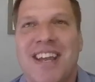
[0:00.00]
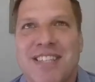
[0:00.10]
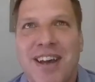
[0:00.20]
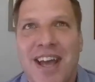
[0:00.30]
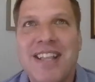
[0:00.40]
See,
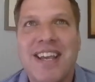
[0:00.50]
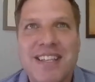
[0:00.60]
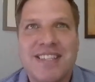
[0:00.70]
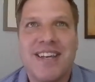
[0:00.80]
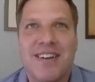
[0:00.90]

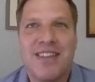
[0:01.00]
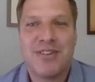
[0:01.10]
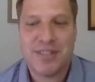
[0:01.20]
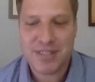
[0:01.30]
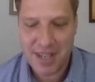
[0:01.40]

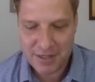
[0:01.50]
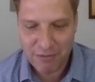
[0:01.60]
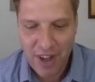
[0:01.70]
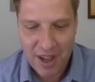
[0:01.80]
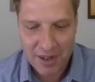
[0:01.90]
it's
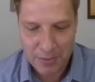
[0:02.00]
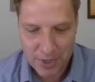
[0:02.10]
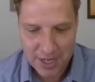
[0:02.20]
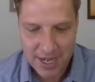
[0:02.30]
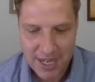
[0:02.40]
fun
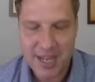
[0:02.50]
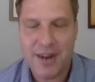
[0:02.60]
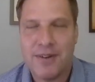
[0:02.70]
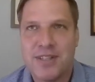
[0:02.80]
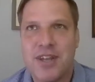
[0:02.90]
when you get in
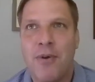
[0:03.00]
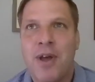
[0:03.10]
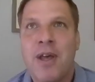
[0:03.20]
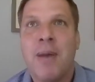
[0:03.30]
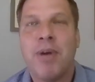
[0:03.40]
here.
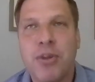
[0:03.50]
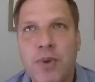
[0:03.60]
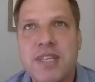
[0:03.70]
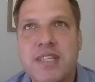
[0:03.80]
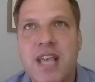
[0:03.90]
So, but the
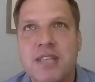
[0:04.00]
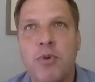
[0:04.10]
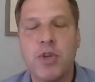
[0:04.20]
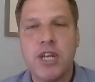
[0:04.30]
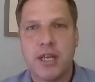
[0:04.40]
risk
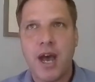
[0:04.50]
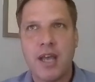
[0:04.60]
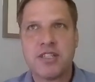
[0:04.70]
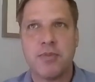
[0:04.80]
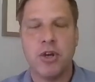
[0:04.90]
assessment, when you get a
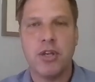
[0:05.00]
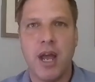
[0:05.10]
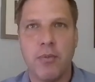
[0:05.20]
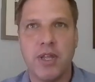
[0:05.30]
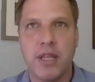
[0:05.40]
customer, you
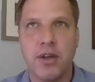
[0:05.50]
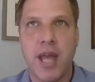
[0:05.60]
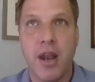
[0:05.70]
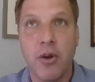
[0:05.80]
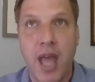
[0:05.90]
got to really
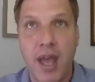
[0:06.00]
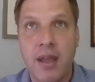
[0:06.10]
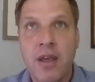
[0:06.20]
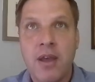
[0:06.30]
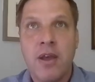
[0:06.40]
look at,
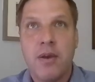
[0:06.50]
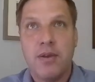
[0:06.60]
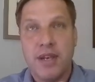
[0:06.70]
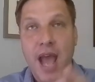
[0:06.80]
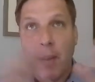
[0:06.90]
okay,
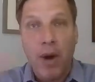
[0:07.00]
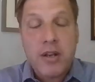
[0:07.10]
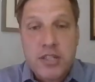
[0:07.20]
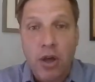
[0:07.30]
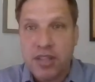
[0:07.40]
now
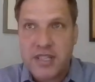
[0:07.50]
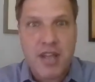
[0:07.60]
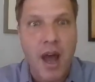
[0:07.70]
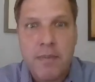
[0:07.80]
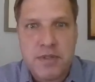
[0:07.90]
amongst all these
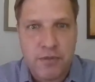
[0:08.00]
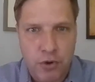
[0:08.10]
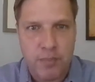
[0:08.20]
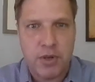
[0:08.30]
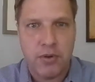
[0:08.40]
types
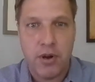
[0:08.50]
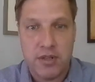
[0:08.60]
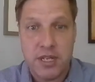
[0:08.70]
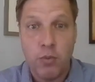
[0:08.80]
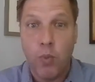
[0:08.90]
of
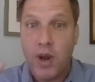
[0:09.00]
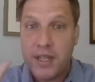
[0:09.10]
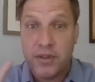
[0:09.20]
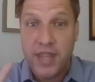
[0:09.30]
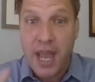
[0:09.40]
cryptocurrency,
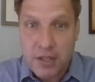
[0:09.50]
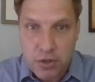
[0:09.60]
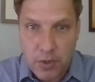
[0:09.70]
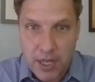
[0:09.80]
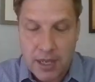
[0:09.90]
what are they
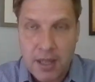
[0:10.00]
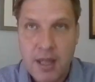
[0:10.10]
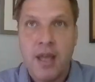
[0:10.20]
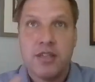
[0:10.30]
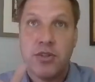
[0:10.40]
doing?
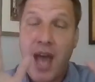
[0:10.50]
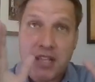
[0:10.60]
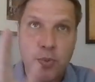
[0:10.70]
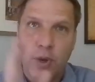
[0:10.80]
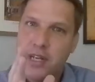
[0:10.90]
So
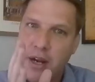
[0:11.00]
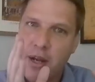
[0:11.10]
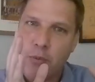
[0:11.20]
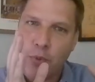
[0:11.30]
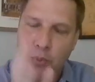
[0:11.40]
that's when you got
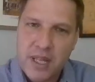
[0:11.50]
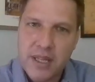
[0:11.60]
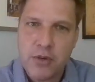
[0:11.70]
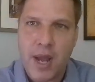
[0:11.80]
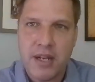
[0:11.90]
to get
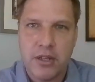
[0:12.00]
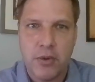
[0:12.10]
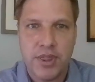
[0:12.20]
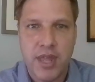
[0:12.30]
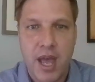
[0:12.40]
really
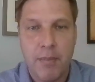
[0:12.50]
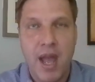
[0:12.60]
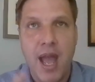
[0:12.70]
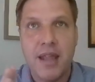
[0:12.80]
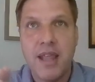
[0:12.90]
granular with
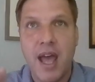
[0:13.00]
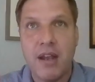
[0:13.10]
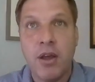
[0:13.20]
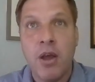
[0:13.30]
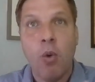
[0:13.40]
them. And
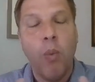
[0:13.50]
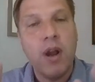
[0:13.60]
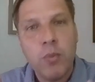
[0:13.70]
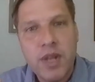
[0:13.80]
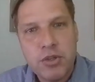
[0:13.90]
then
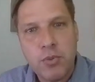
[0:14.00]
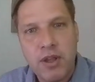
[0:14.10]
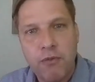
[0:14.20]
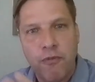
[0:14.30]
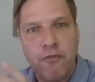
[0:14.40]
what are we
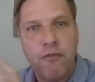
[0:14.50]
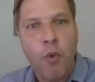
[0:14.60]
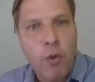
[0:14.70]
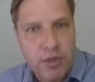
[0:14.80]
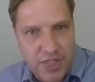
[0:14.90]
doing
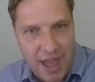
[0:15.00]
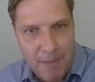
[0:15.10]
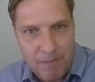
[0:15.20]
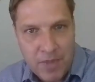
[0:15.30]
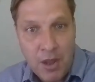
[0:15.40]
for them?